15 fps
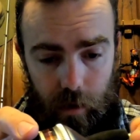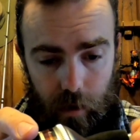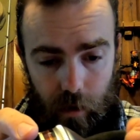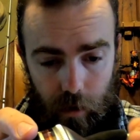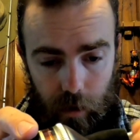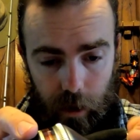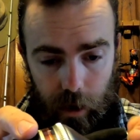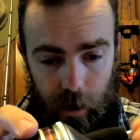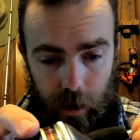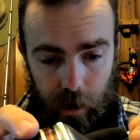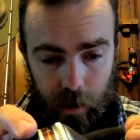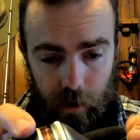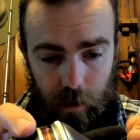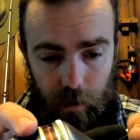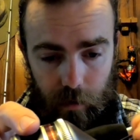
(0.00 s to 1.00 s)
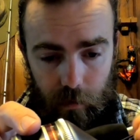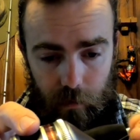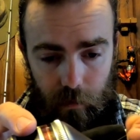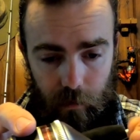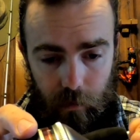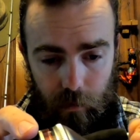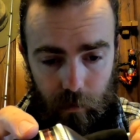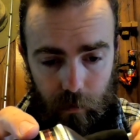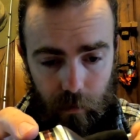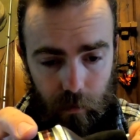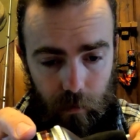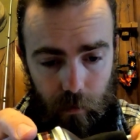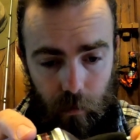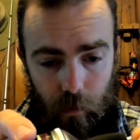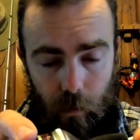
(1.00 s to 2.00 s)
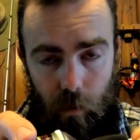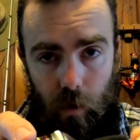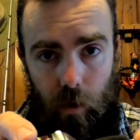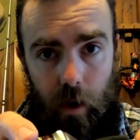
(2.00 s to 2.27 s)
your line will